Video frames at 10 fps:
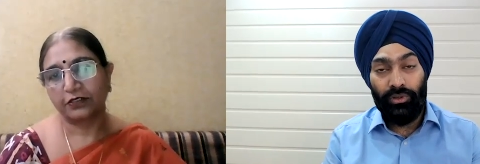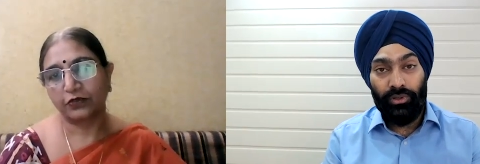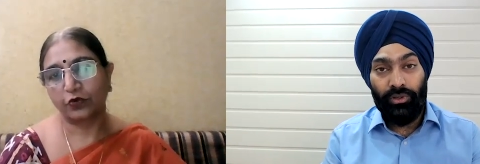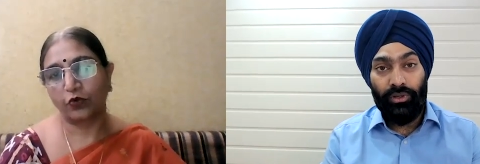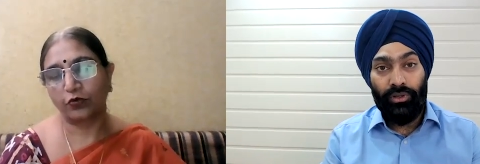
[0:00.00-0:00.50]

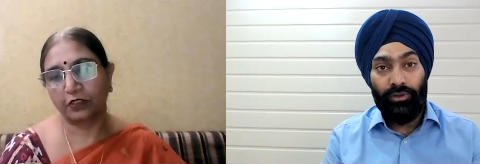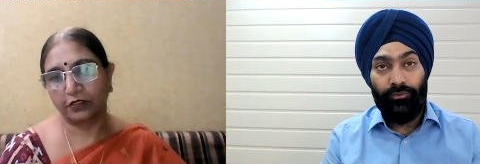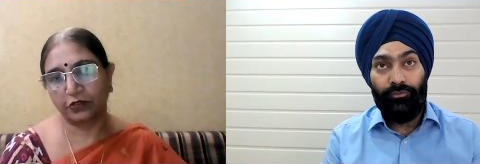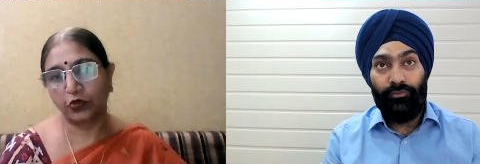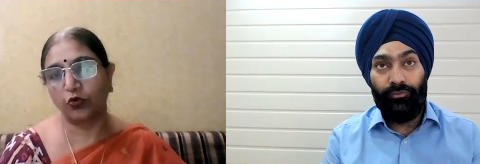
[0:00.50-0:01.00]
Speaker 1: so
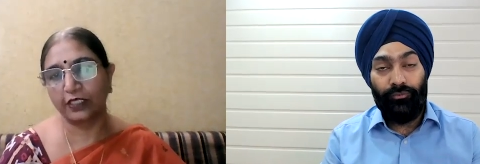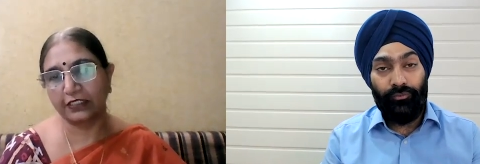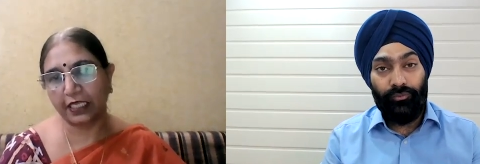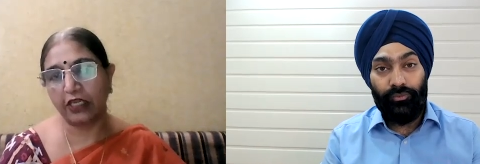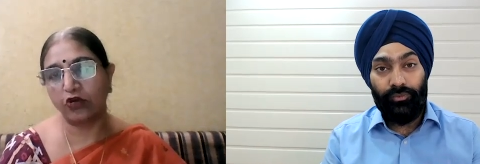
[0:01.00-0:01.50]
uh, through
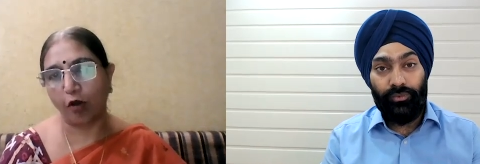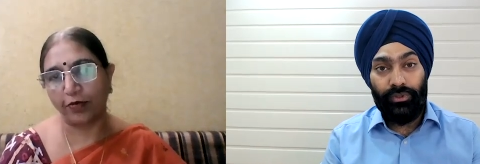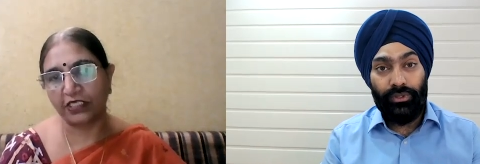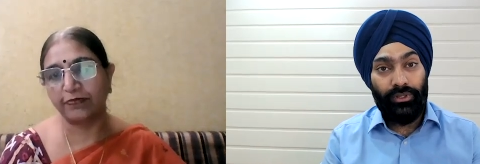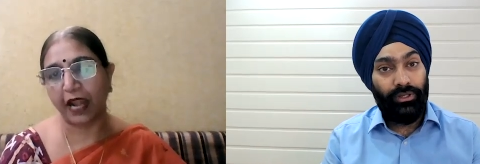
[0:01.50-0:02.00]
this
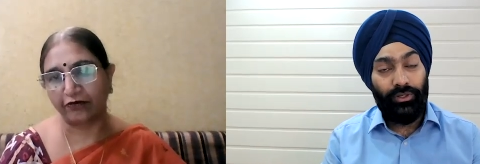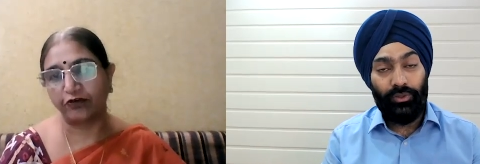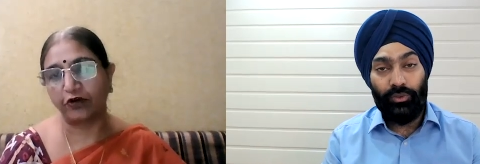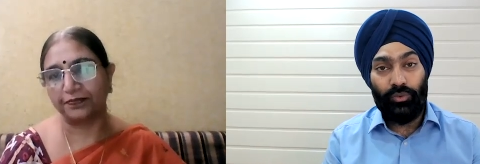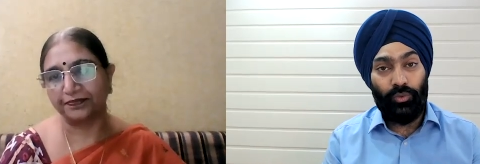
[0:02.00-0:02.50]
e-commerce
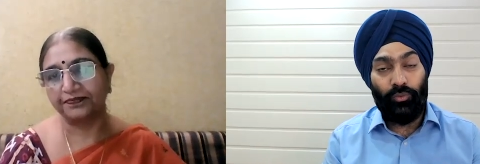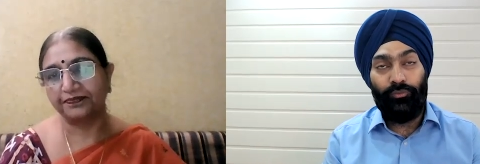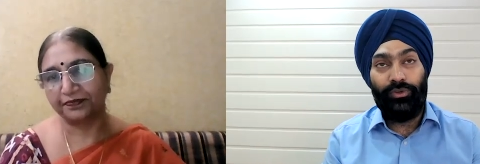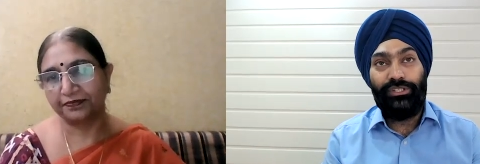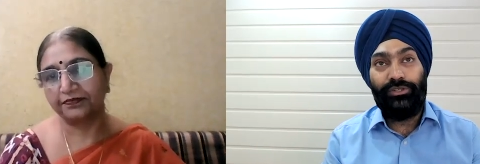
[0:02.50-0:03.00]
platform
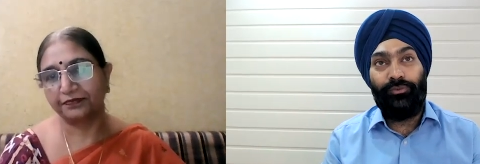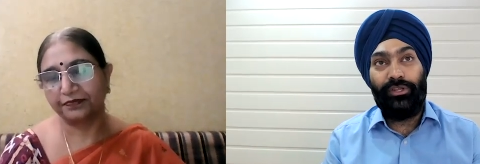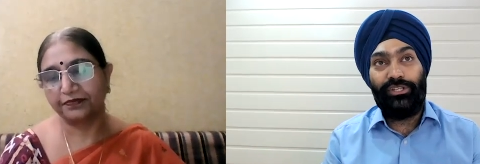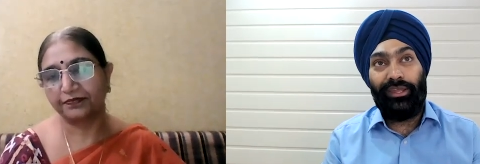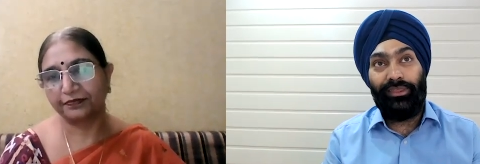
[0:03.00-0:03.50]
which
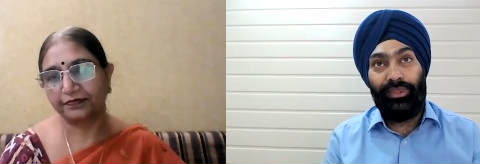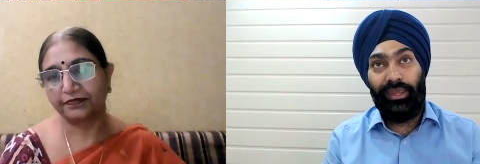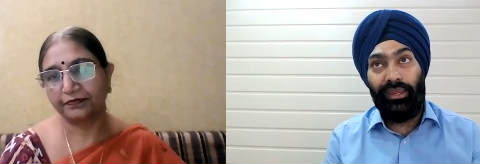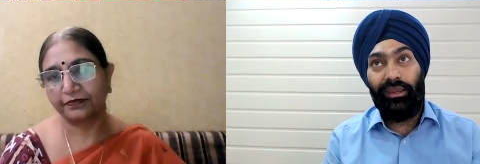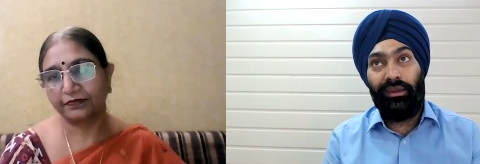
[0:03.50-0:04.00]
which i
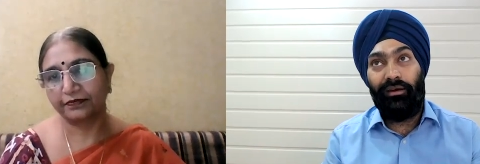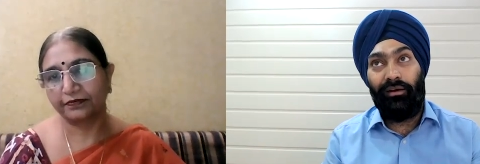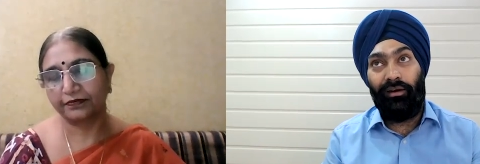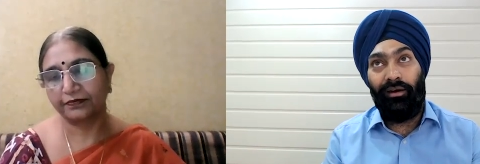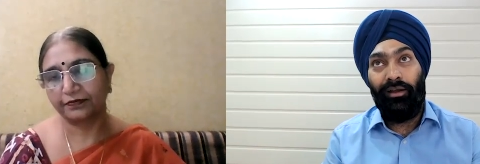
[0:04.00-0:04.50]
think
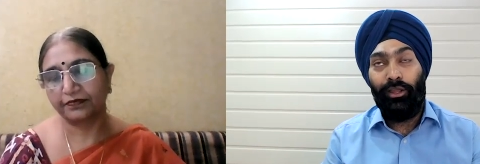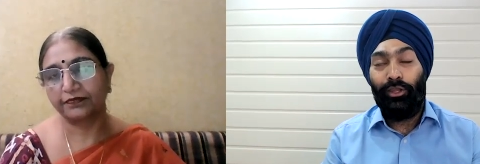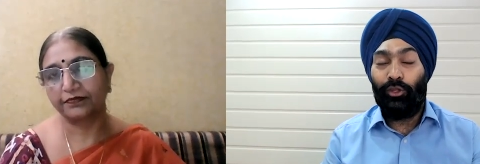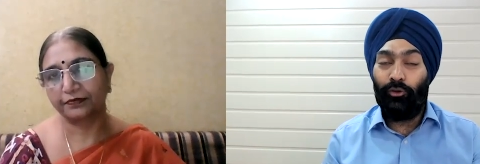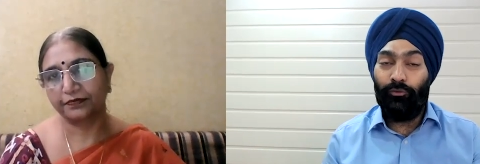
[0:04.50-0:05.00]
uh,
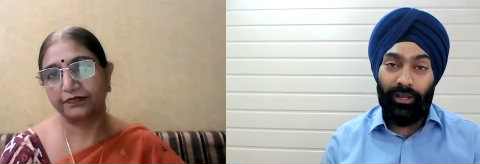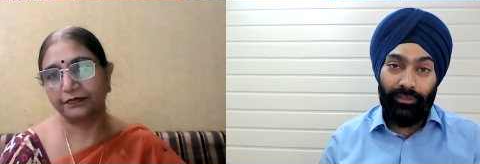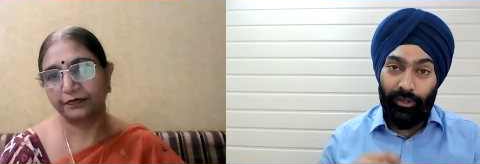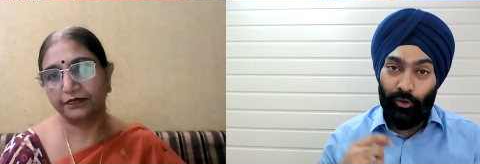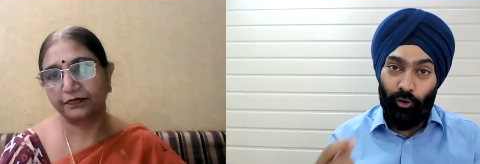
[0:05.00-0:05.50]
Speaker 2: you know when
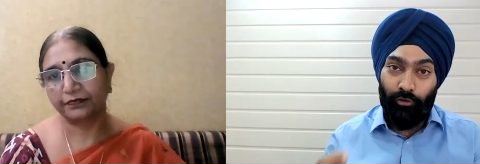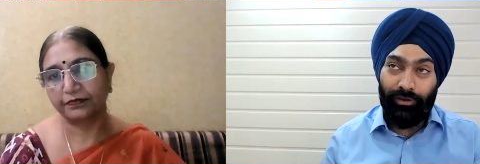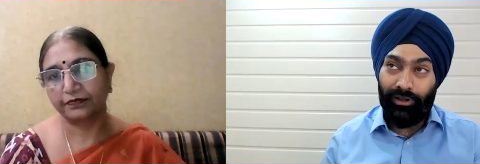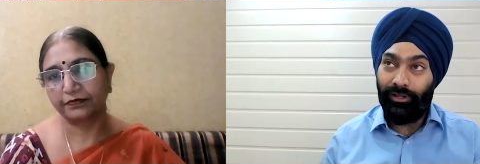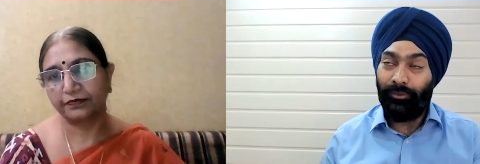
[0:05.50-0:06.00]
i think of
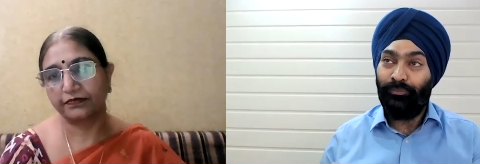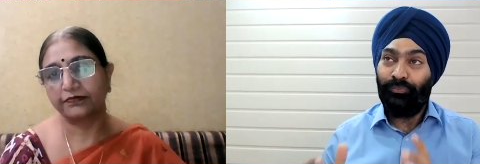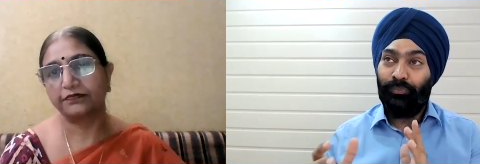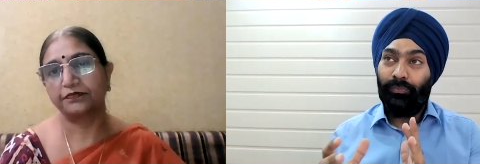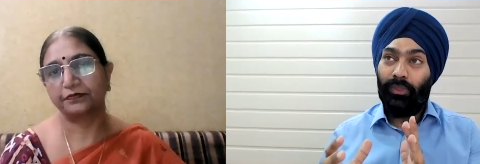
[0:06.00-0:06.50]
it
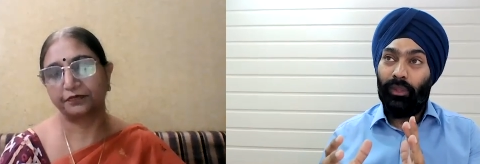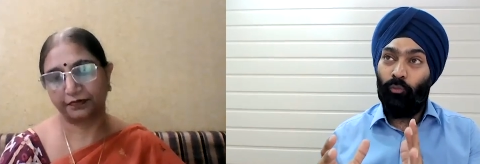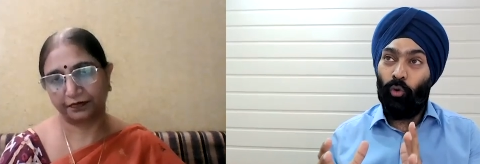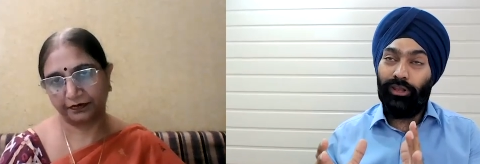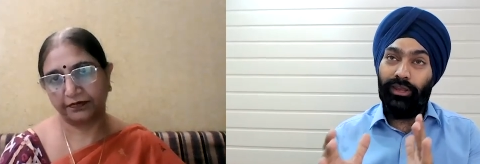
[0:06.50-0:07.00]

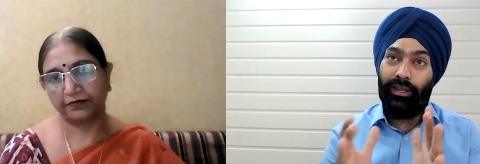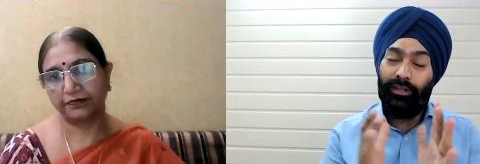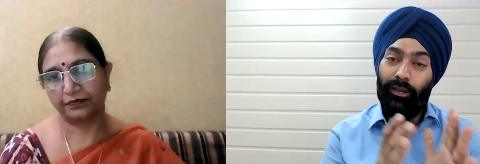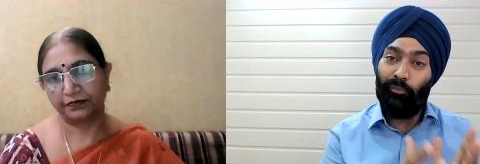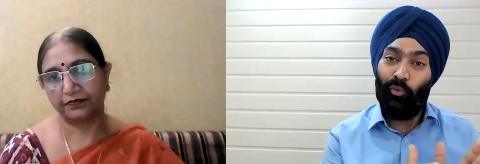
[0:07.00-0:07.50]
what he
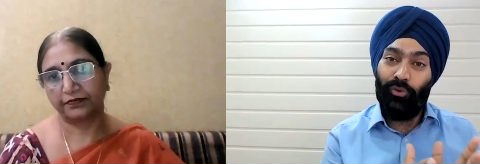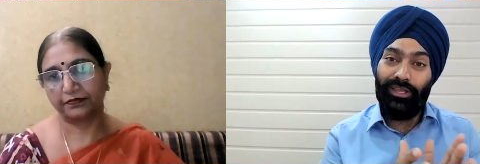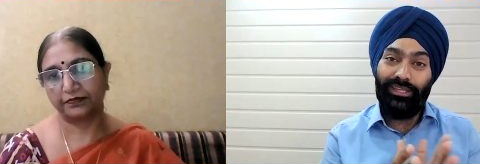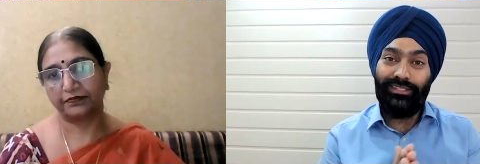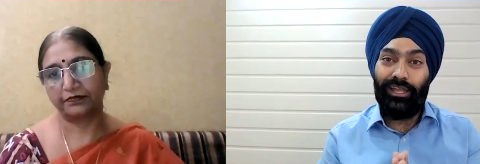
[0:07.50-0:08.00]
ended up
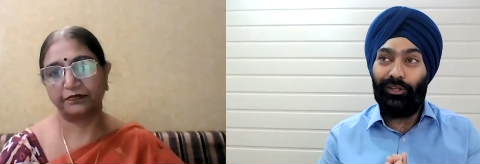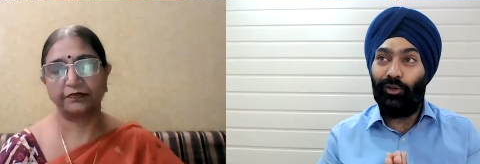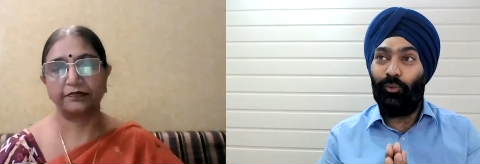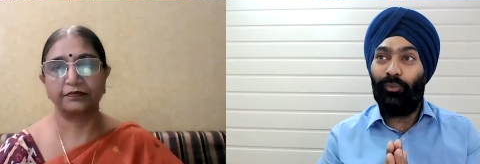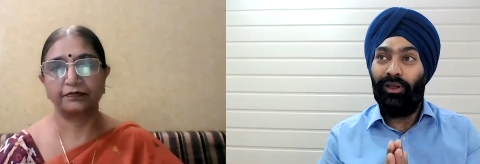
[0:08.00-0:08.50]
doing is that
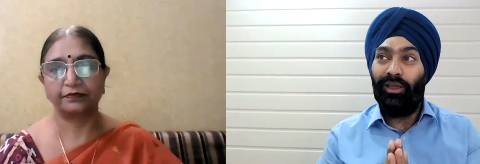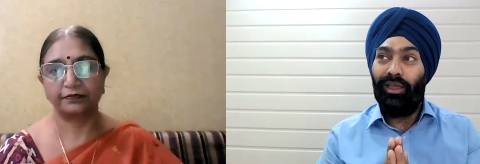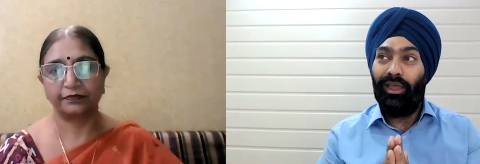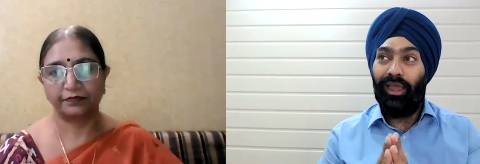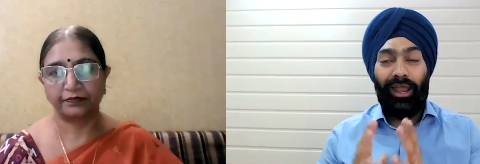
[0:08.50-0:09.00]
you know
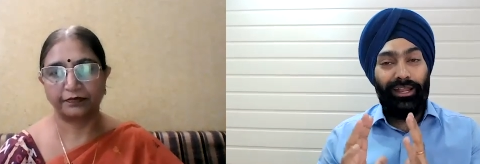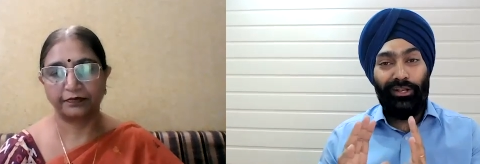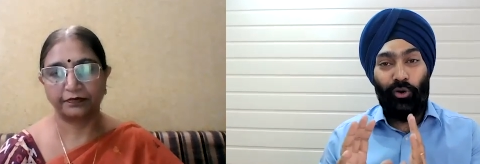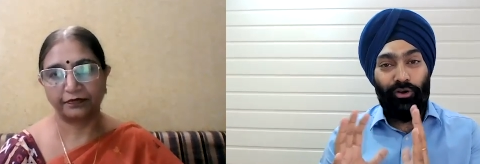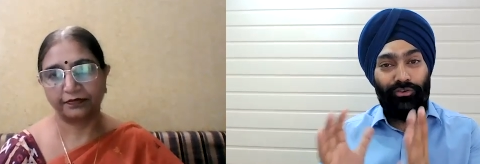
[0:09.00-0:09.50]
had
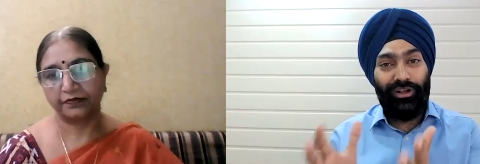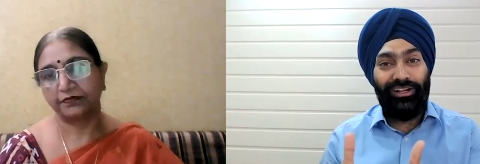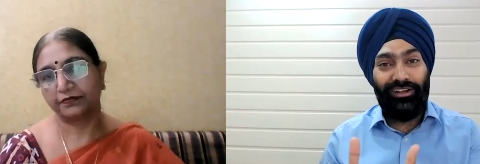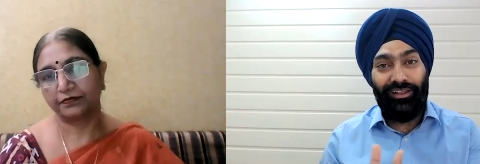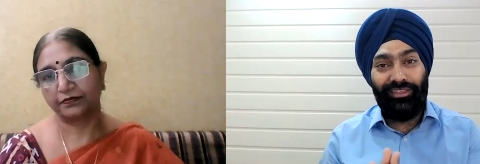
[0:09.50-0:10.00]
he not
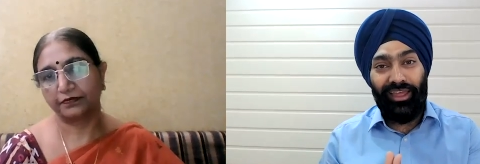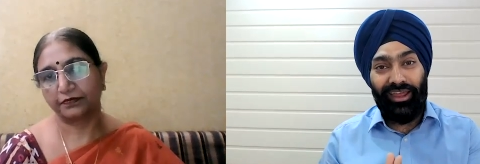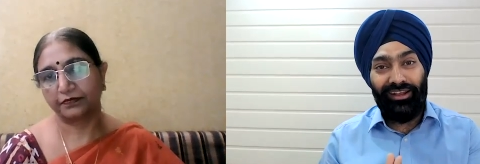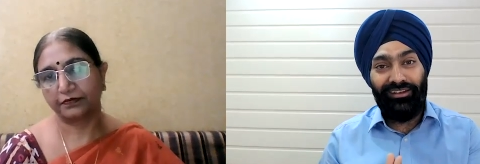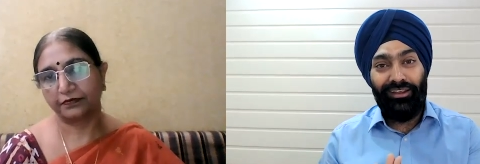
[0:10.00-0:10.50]
really done
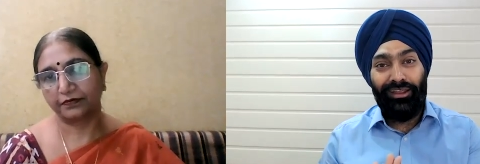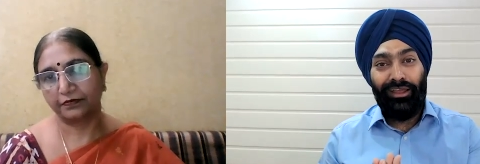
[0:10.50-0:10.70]
that